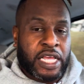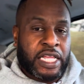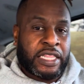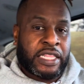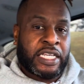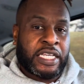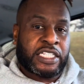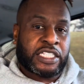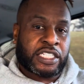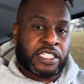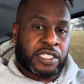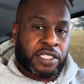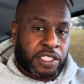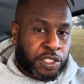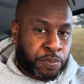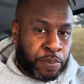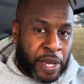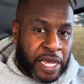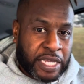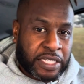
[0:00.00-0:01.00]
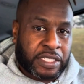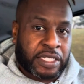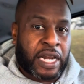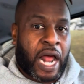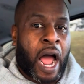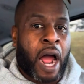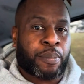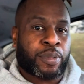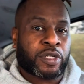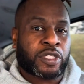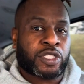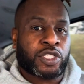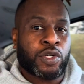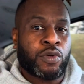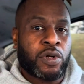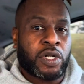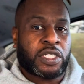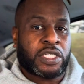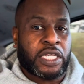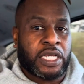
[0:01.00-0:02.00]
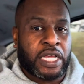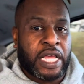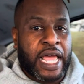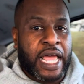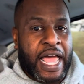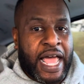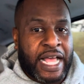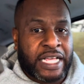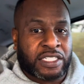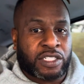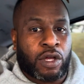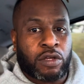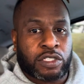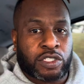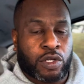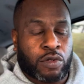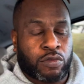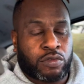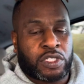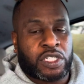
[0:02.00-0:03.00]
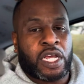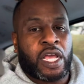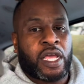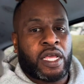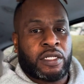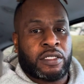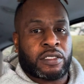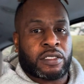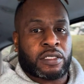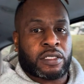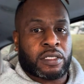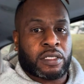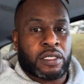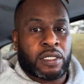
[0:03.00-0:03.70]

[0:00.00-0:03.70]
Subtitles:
The space and opportunity has also changed.